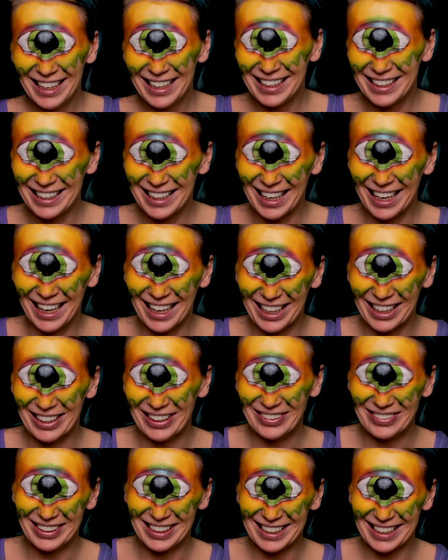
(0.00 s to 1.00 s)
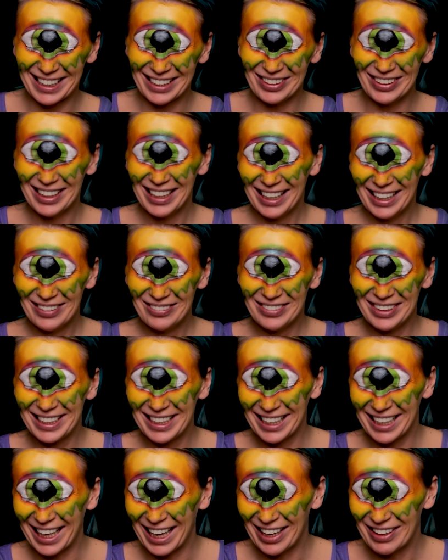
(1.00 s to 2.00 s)
Yeah, we
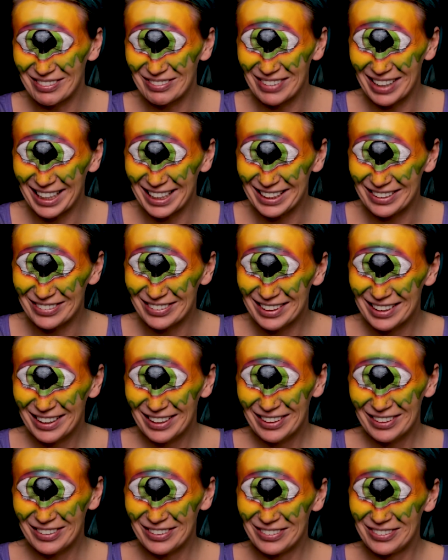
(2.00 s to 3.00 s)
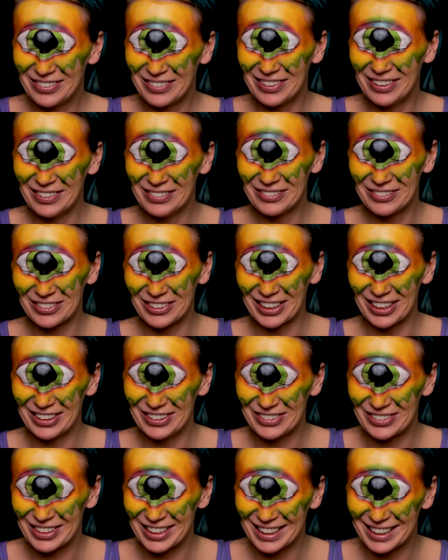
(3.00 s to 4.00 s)
can have money for
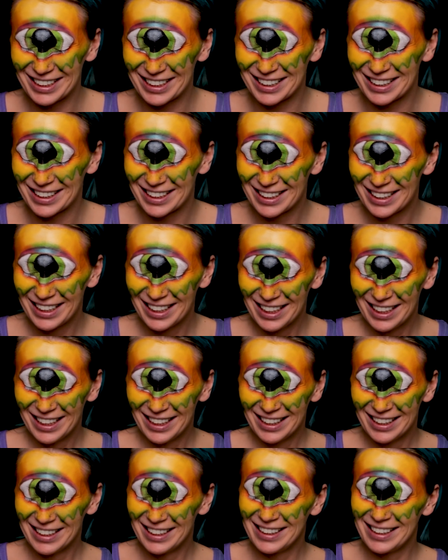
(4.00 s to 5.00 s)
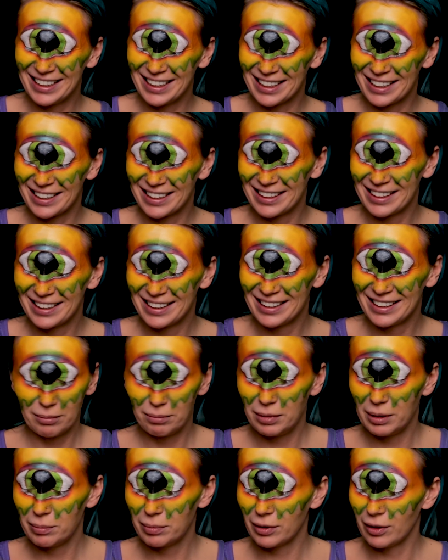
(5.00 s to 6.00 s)
a drink. Yeah.
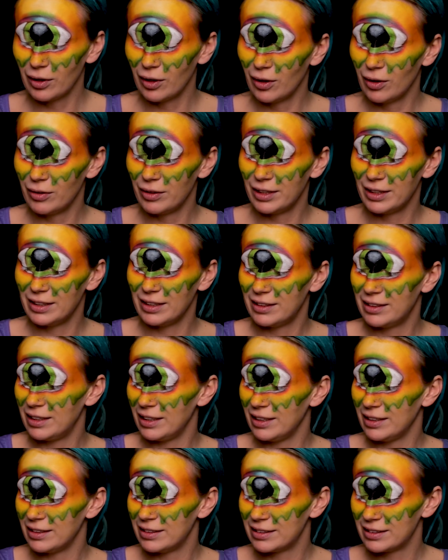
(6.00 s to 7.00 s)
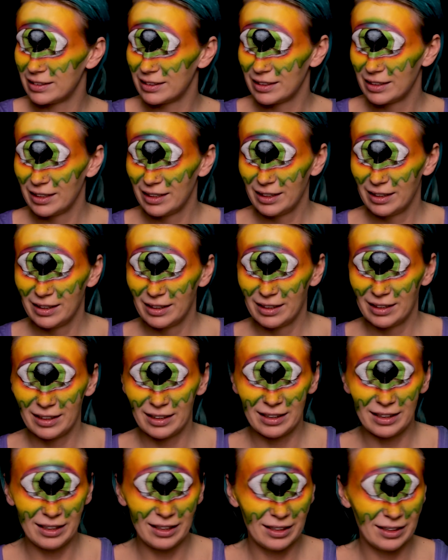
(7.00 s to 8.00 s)
People already think
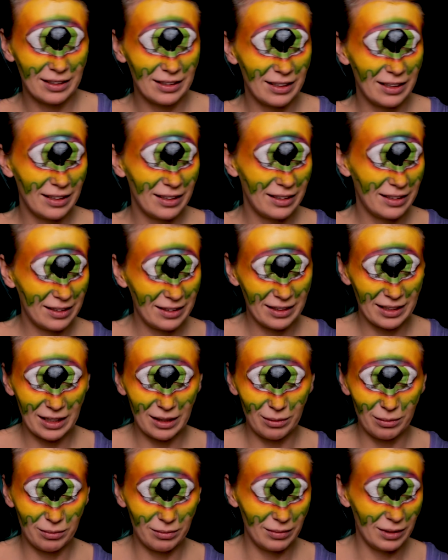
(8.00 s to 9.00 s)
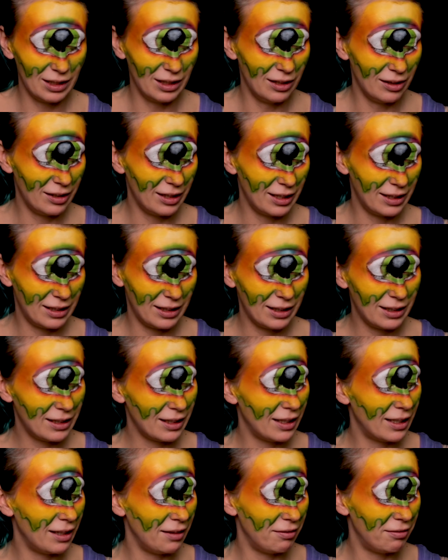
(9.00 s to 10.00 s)
here that I'm a lunatic
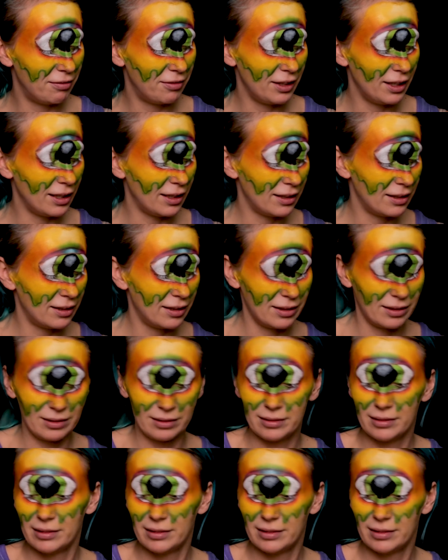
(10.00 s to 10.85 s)
and I'm a freak, so...